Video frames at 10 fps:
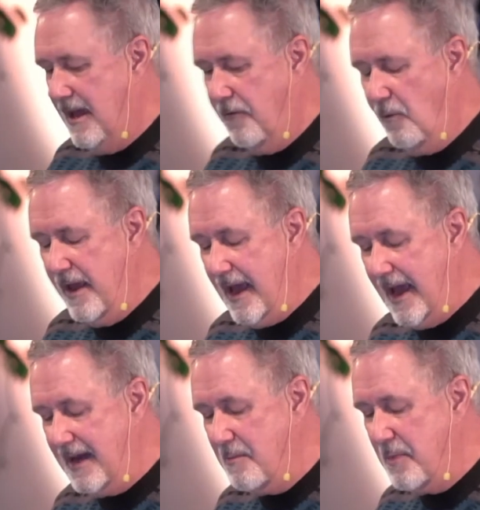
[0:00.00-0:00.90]
we
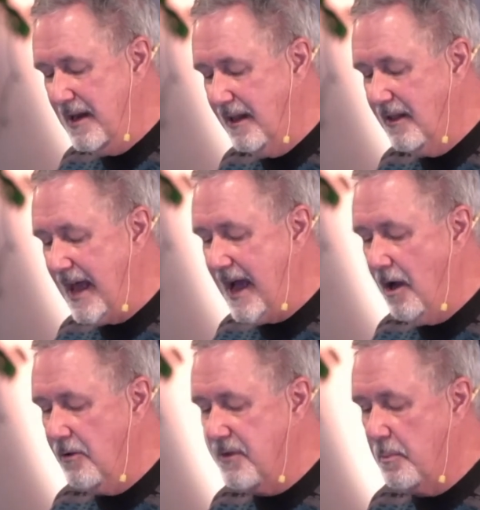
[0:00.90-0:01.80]
hadn't been
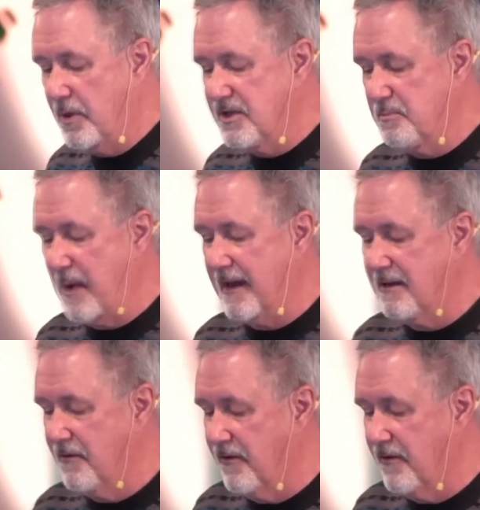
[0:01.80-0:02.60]
allowed the perspective